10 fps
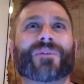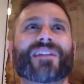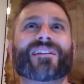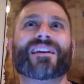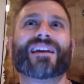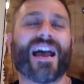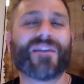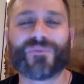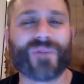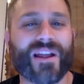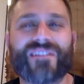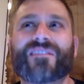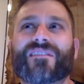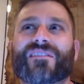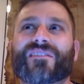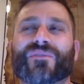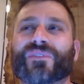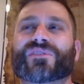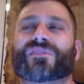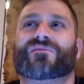when I haven't read the
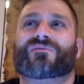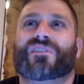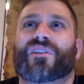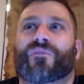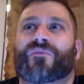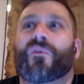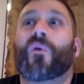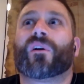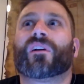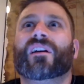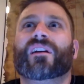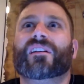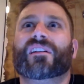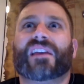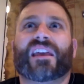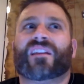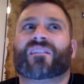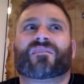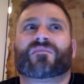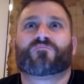first, you know, four
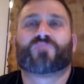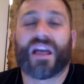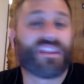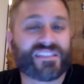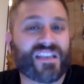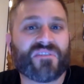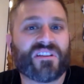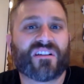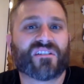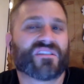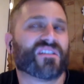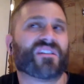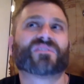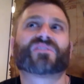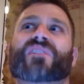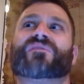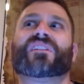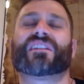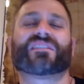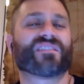in probably seven years. You know, I feel
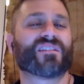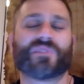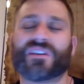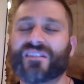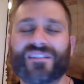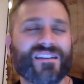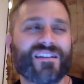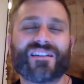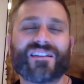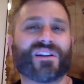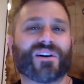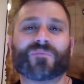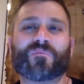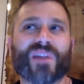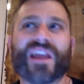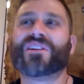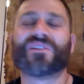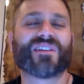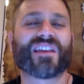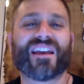like it's gonna be. Yeah you know brand
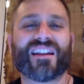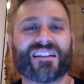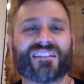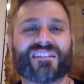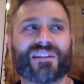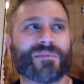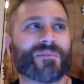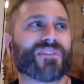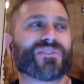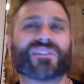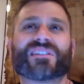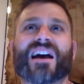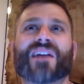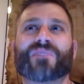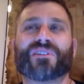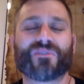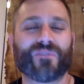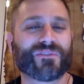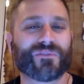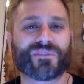new again and it'll be my third time you know
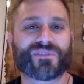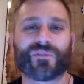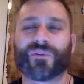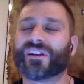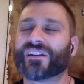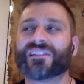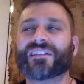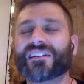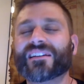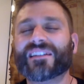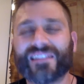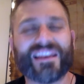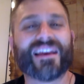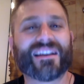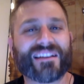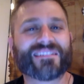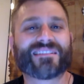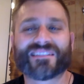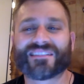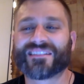going through the story and yeah
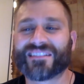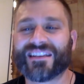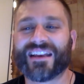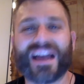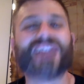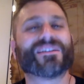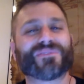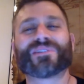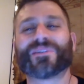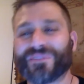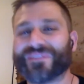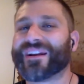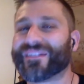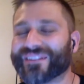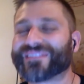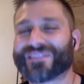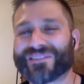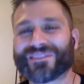it's yeah i definitely yeah, there. Those are,